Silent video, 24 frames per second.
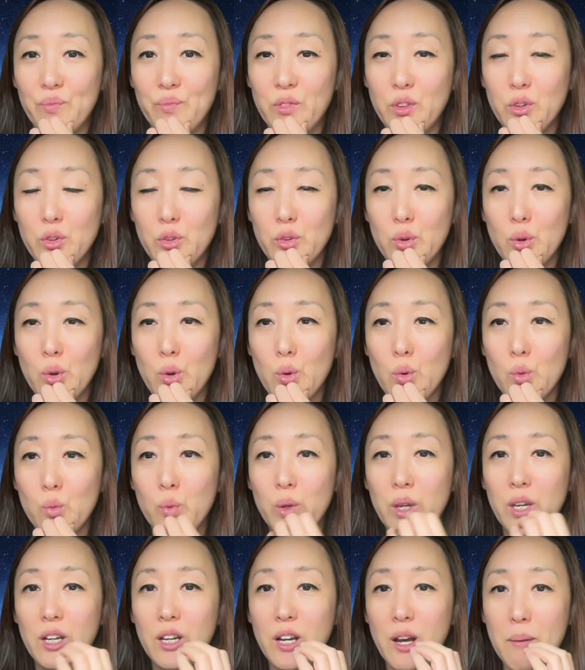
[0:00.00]
So
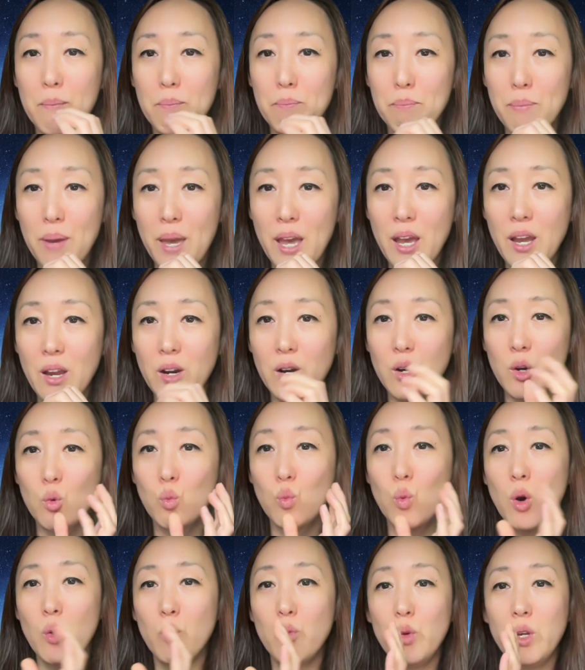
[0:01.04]
we compare
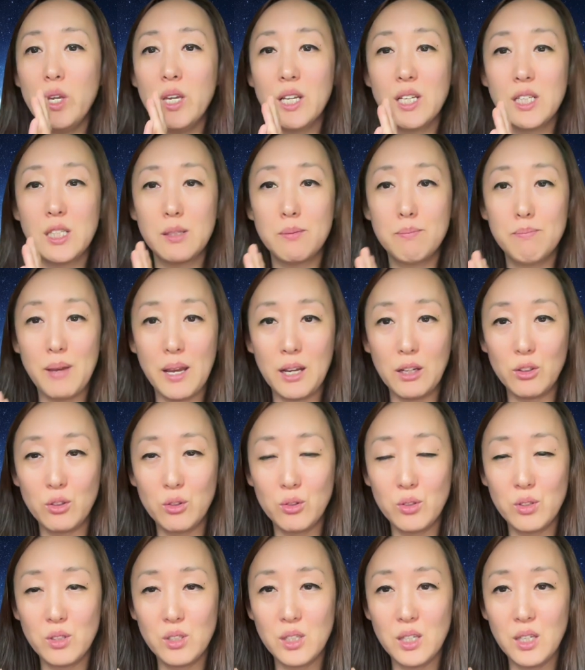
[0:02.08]
what we expect to
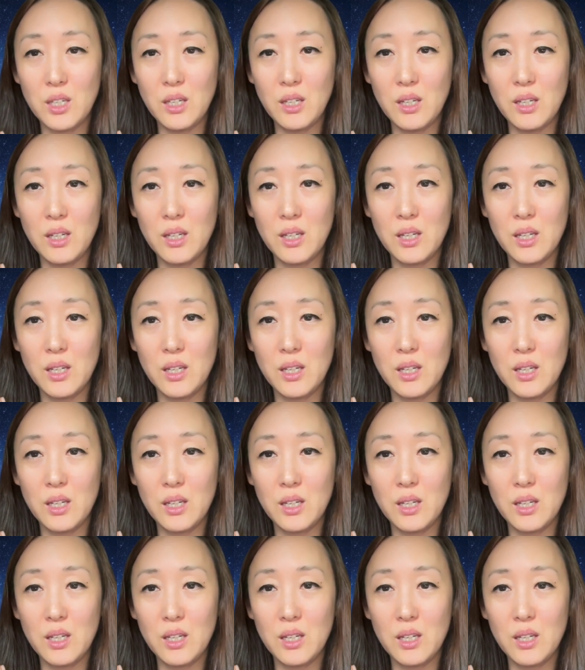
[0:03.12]
see